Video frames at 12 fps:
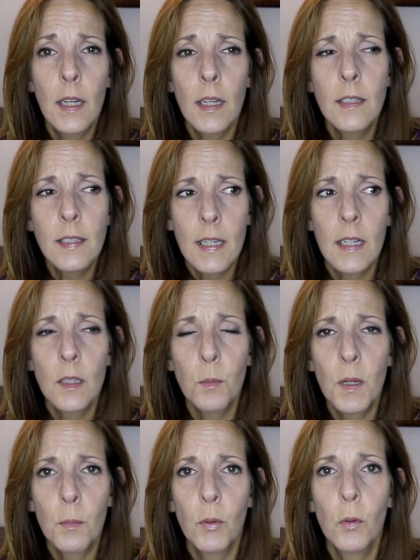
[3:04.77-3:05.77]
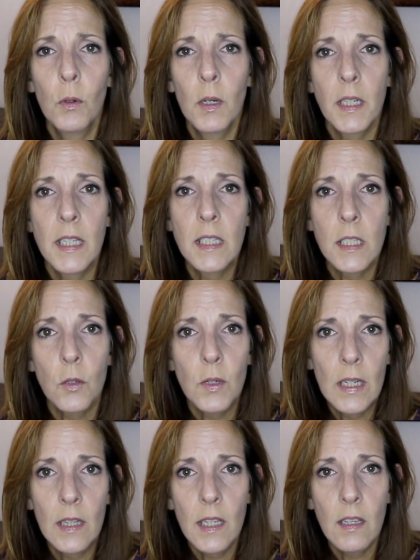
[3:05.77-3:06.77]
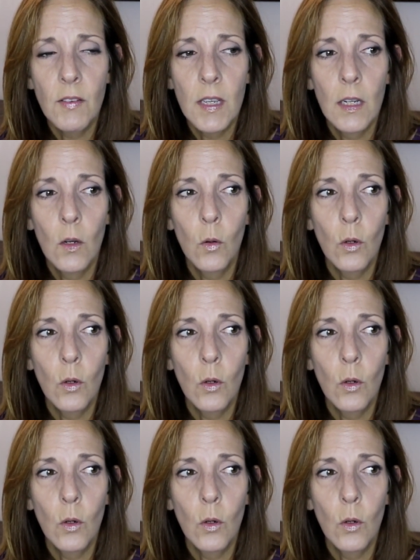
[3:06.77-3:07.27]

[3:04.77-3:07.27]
and saying to people who are considering leaving